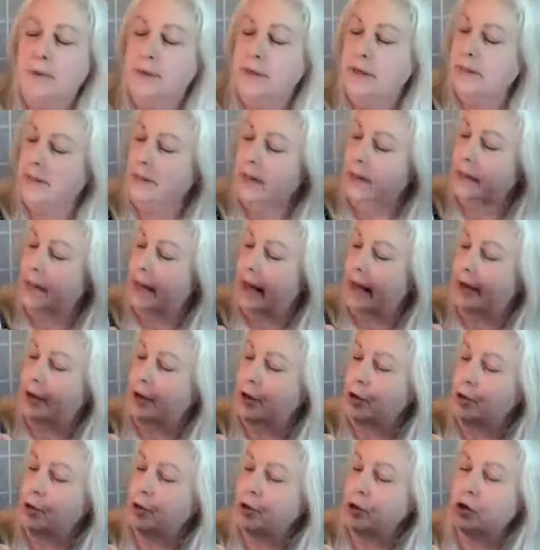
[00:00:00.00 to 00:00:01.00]
This is like
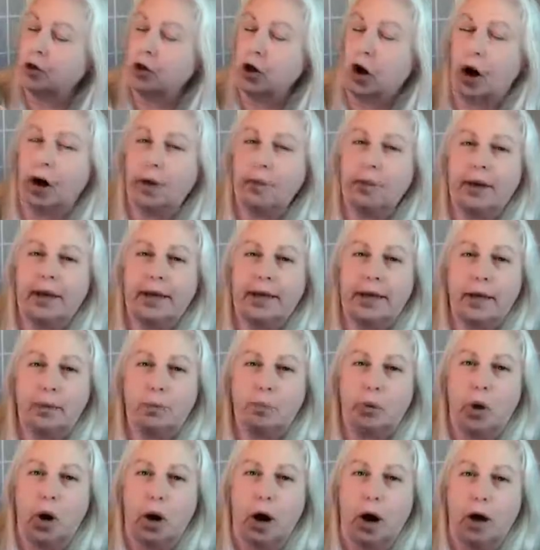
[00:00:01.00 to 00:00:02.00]
you start making
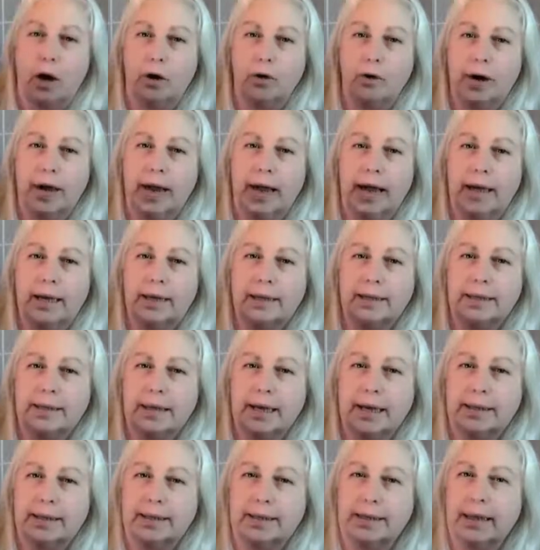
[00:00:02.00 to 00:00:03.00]
progress
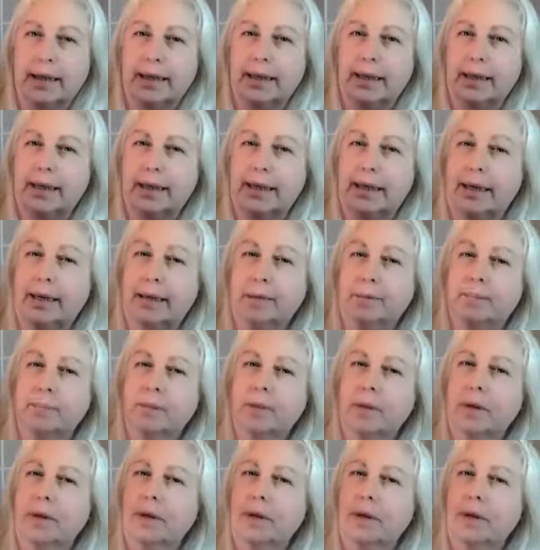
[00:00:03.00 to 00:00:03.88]
and suddenly